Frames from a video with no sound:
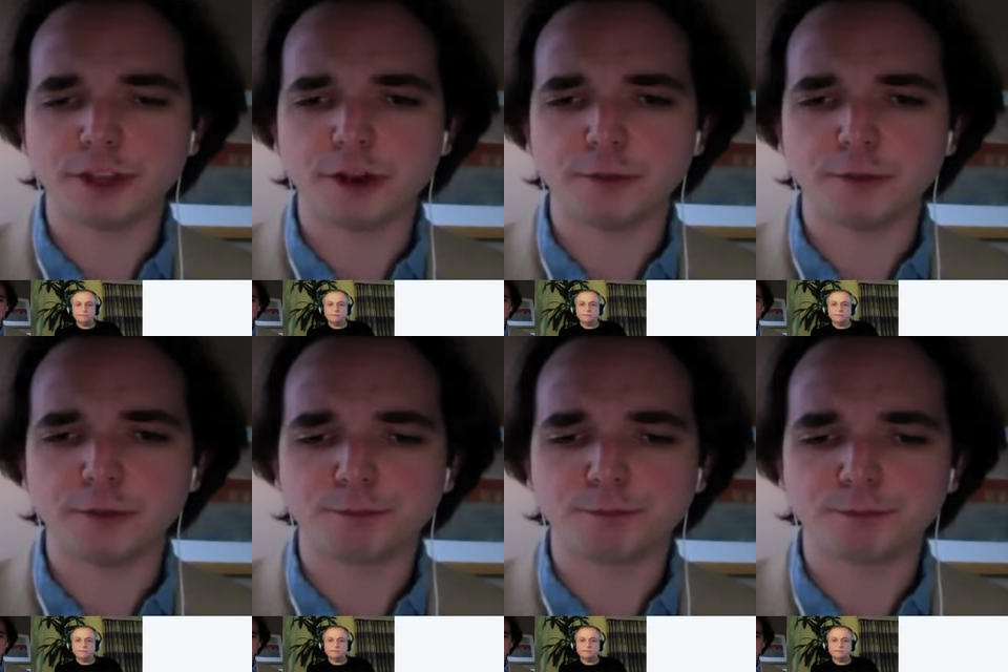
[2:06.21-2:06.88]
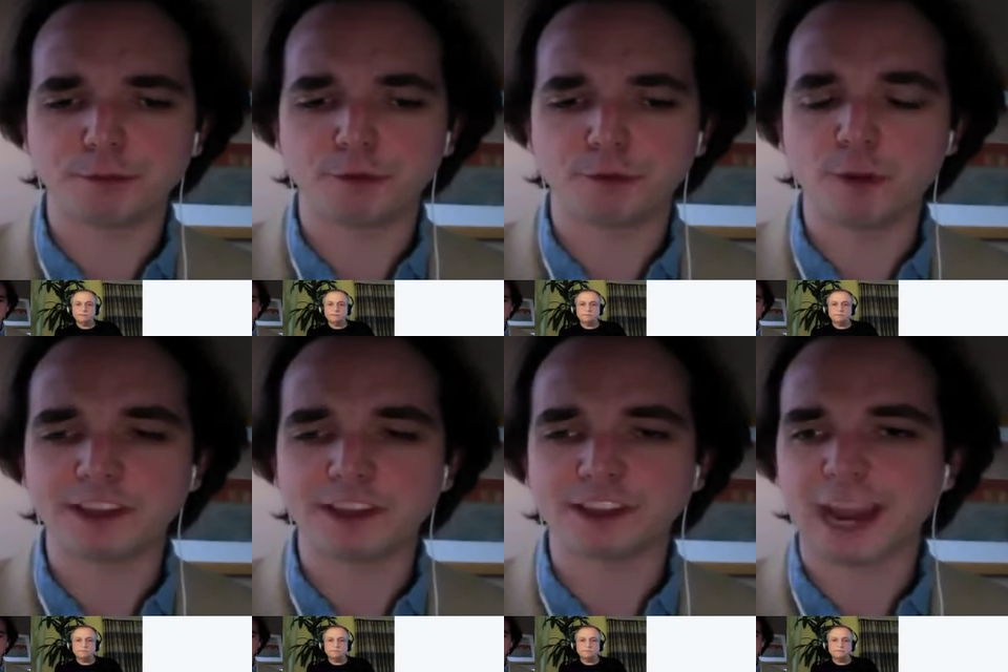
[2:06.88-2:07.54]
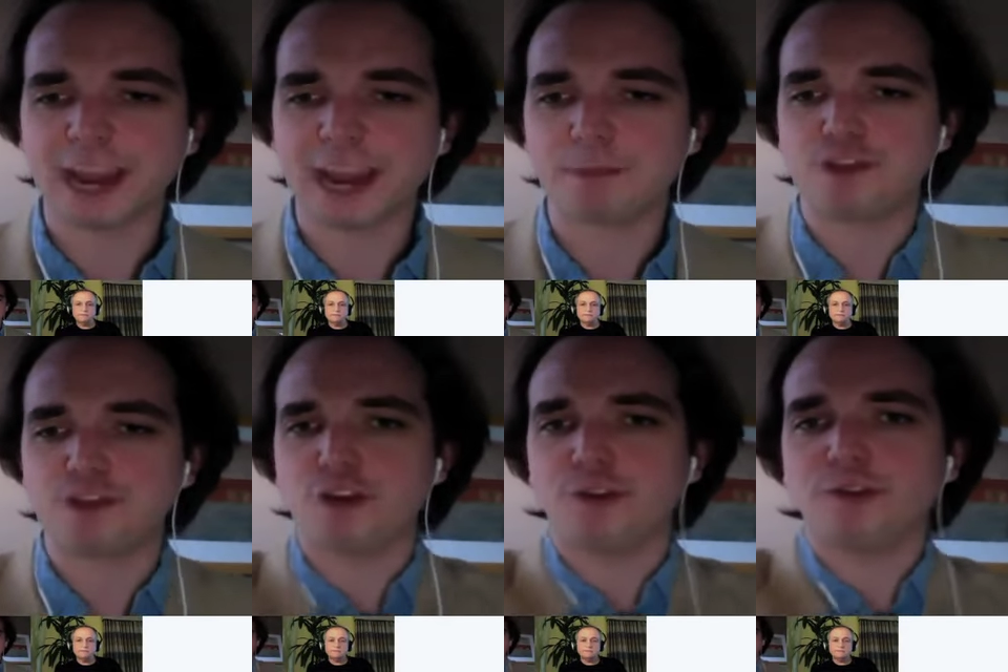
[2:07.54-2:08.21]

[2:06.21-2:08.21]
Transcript: their performance capture